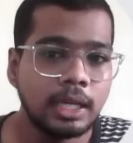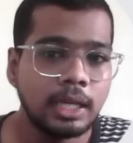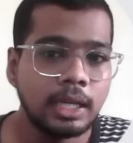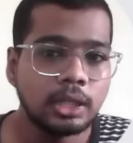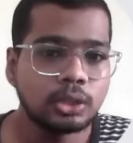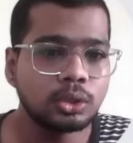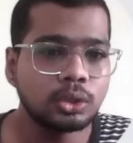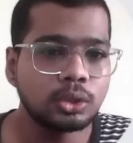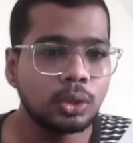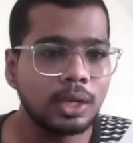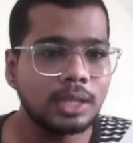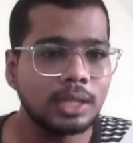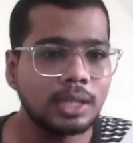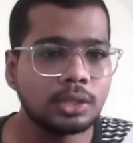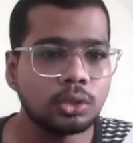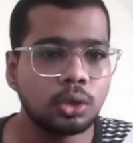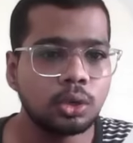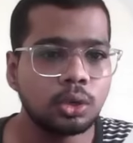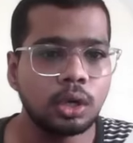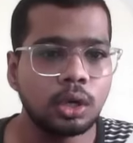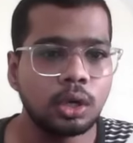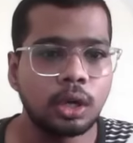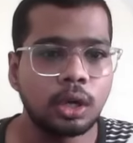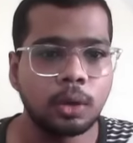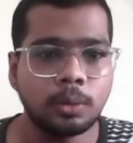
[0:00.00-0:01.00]
So let's
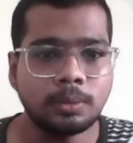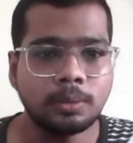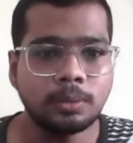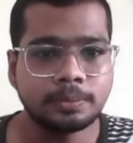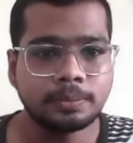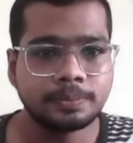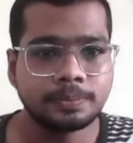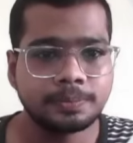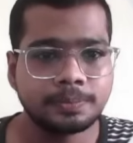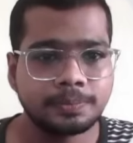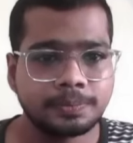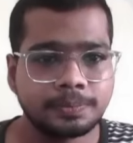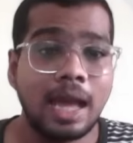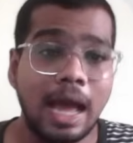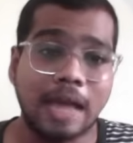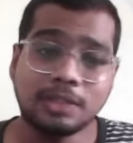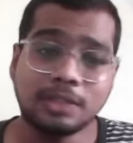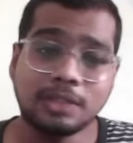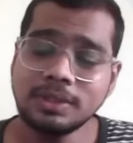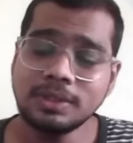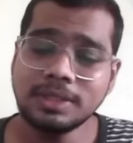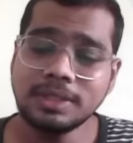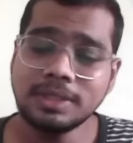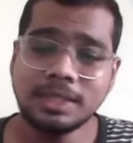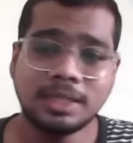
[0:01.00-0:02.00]
scroll down. As
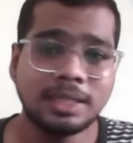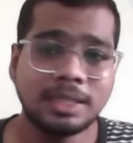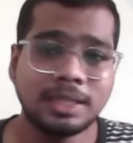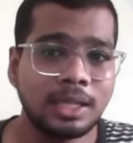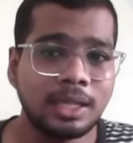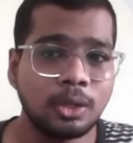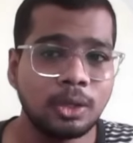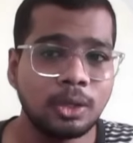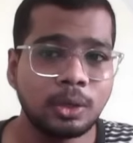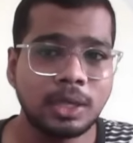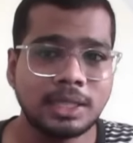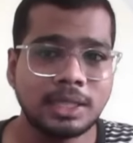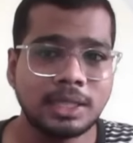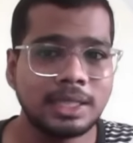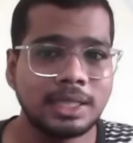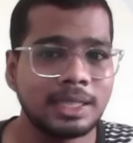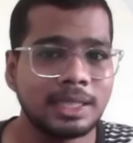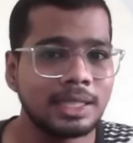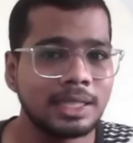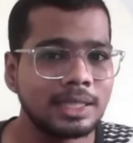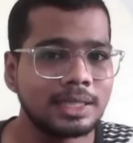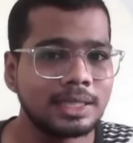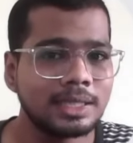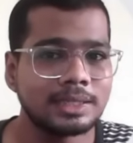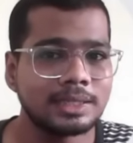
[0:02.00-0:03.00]
we see in the location,
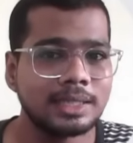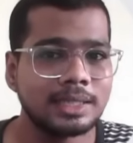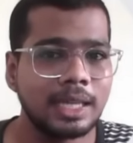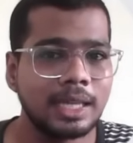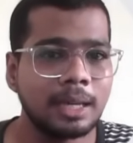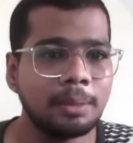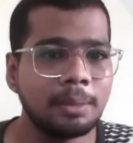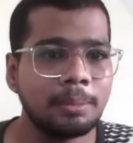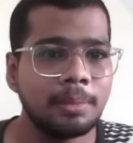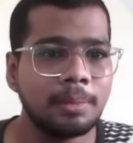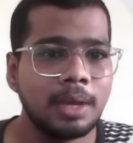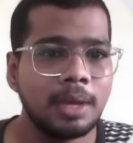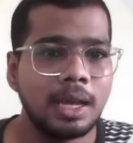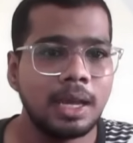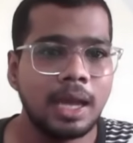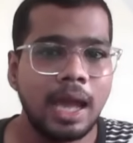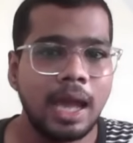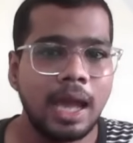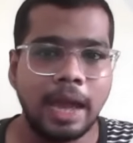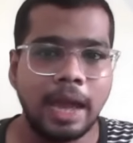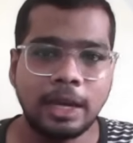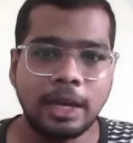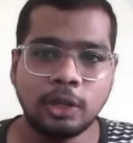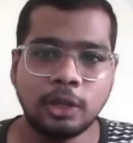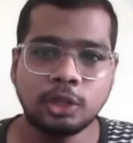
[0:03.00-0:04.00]
it is same,
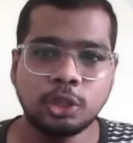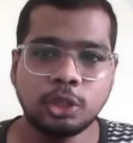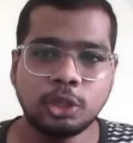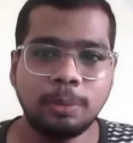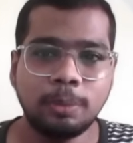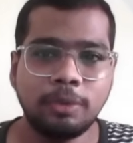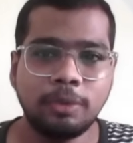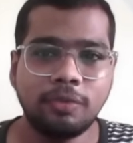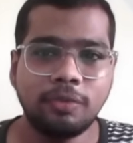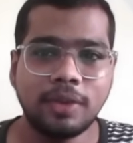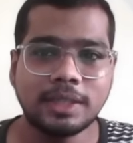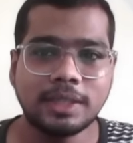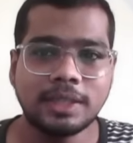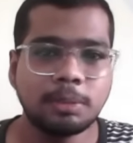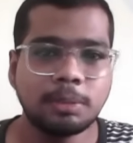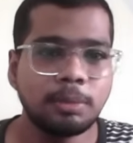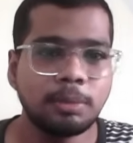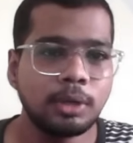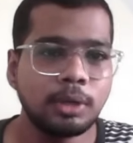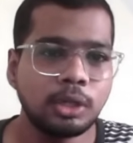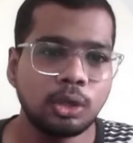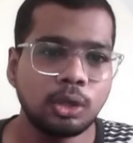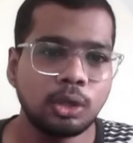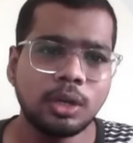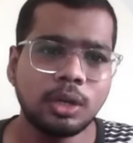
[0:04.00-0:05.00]
and you should be
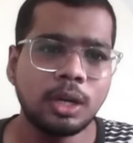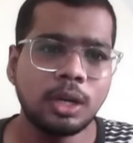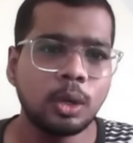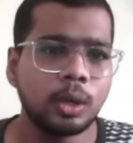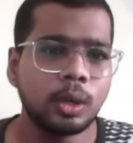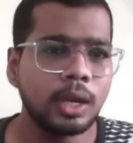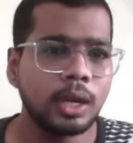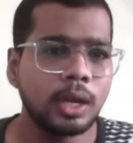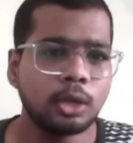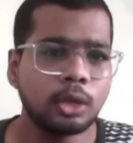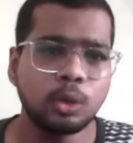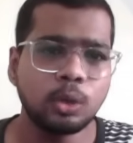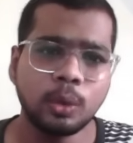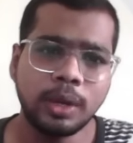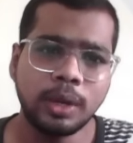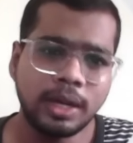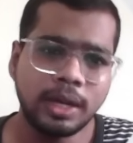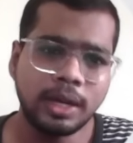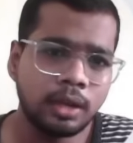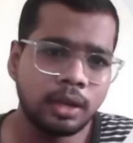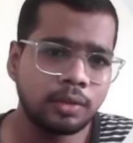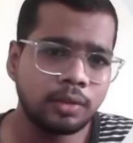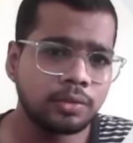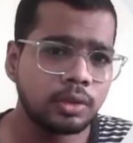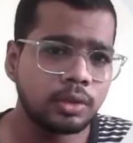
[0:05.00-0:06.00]
flexible to relocate to
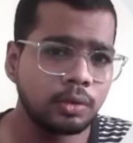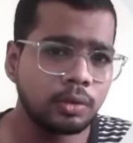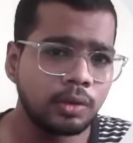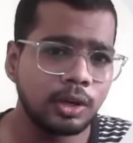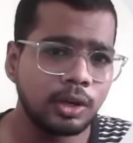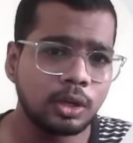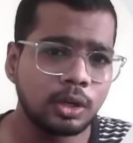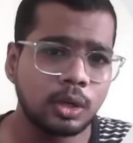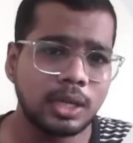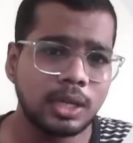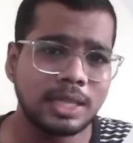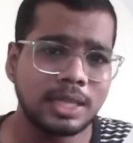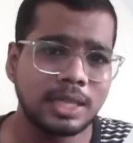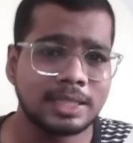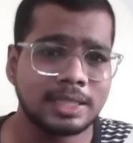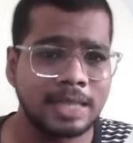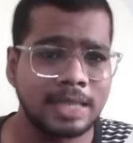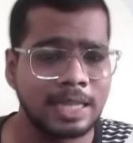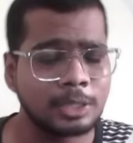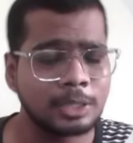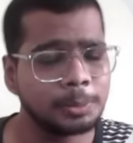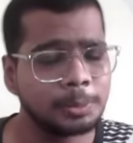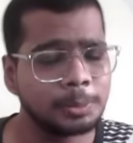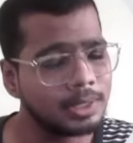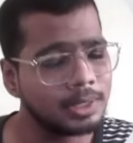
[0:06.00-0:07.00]
any of the work location
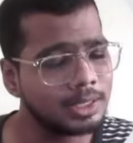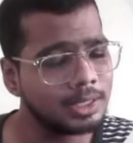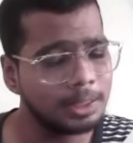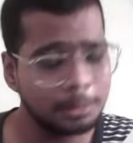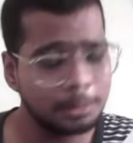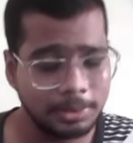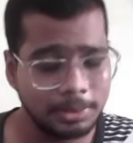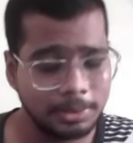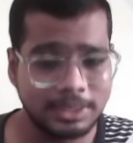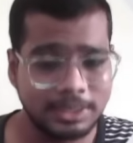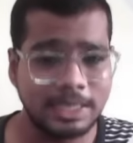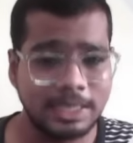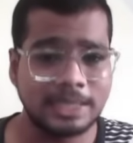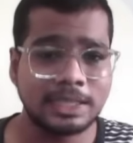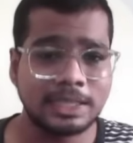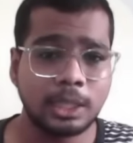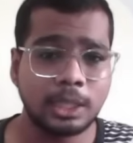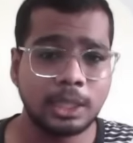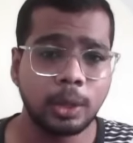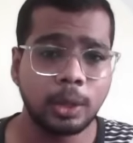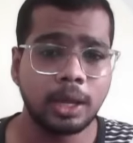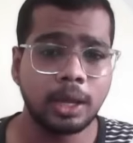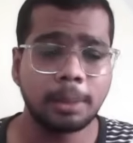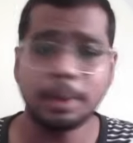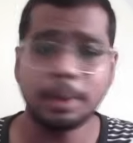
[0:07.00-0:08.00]
as per the business
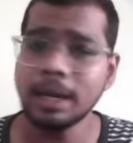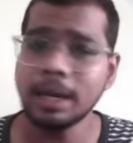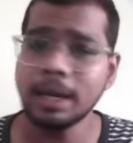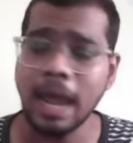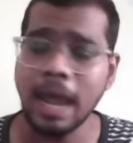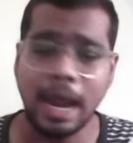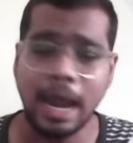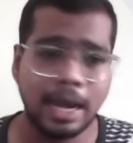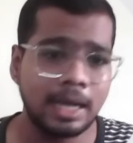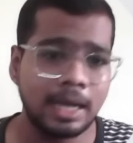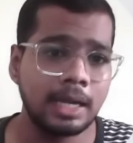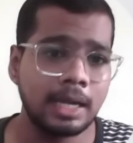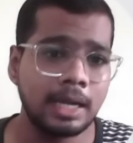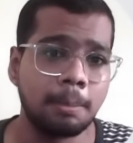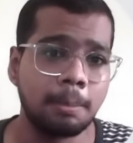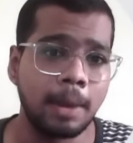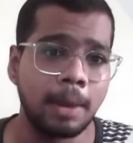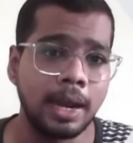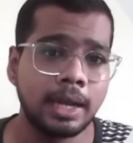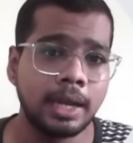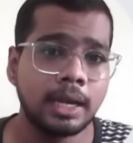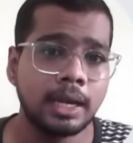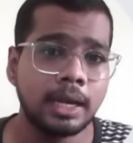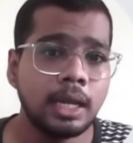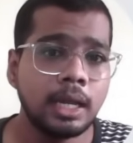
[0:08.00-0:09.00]
requirement and
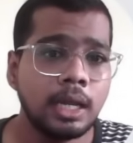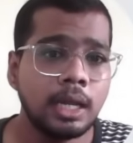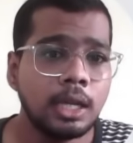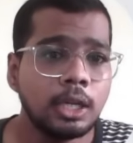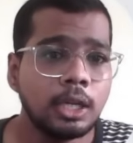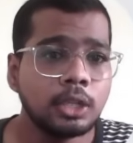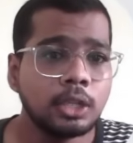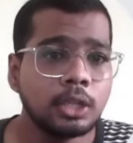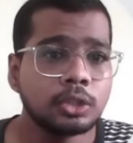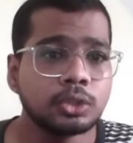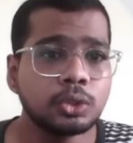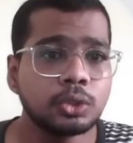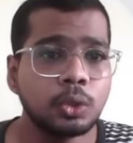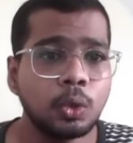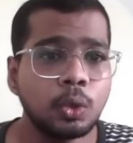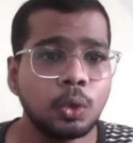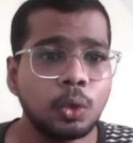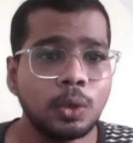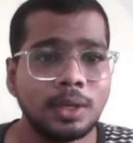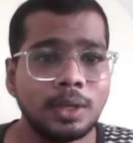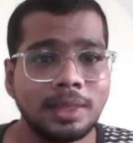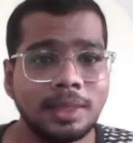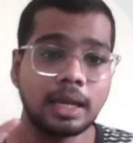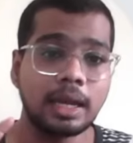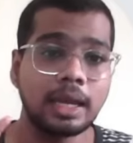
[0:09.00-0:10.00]
demand. So
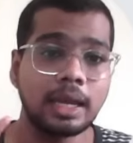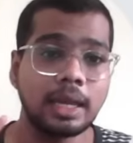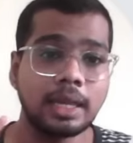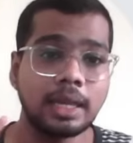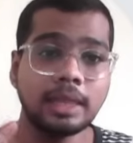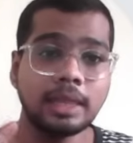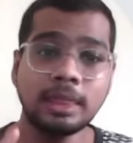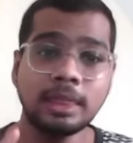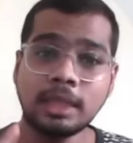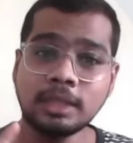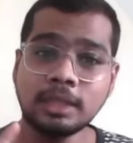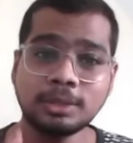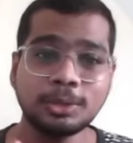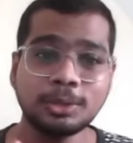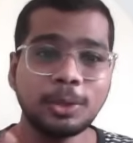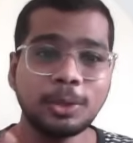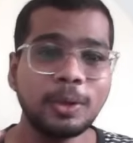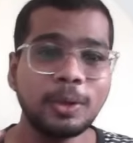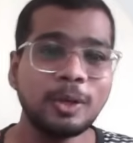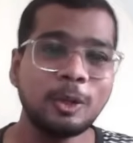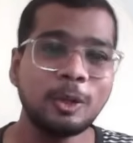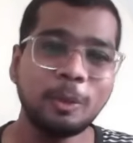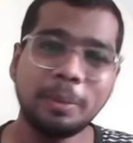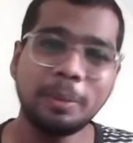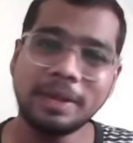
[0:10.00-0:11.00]
in this role,
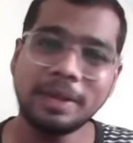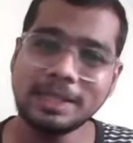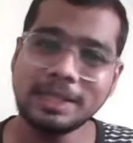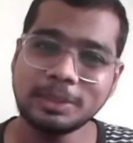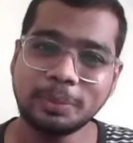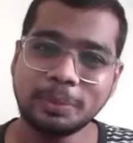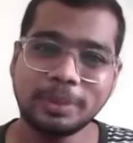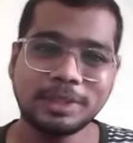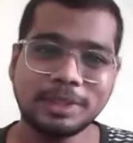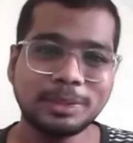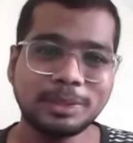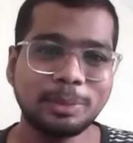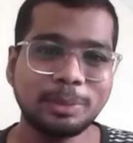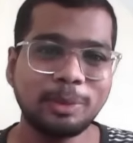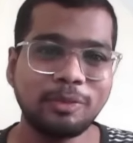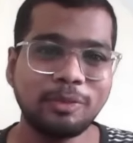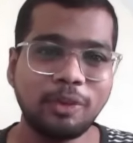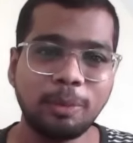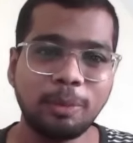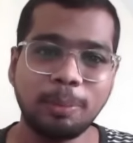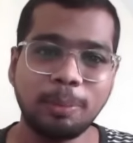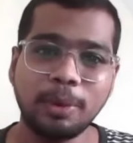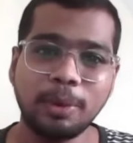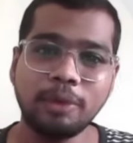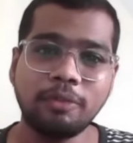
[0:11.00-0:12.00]
you'll be responsible
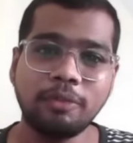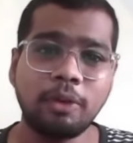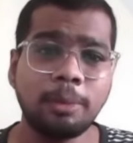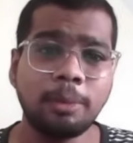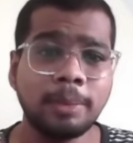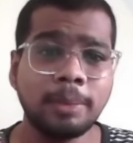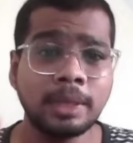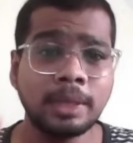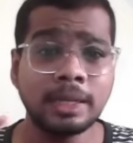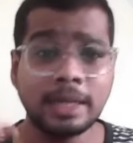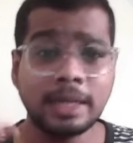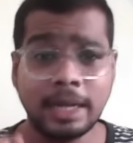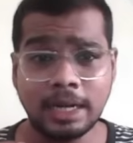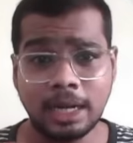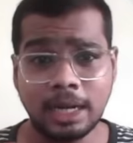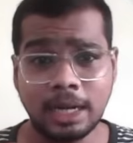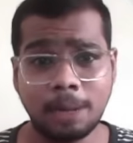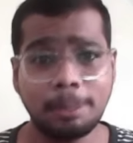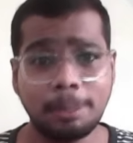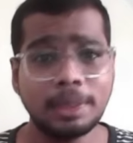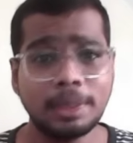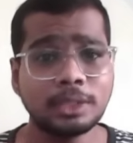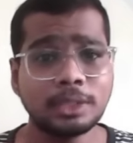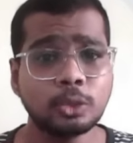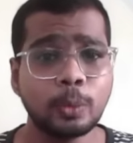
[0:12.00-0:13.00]
for performing
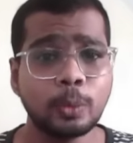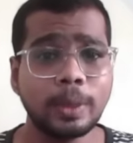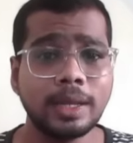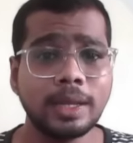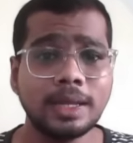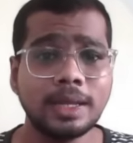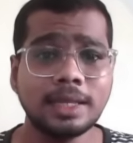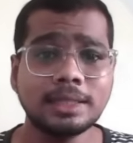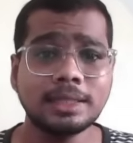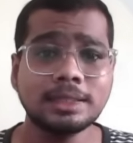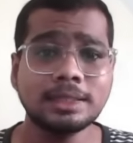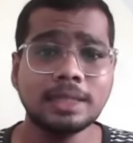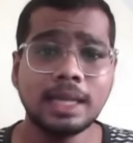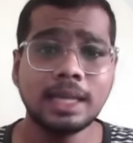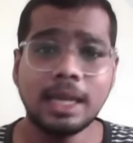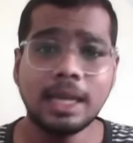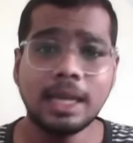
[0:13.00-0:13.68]
database queries,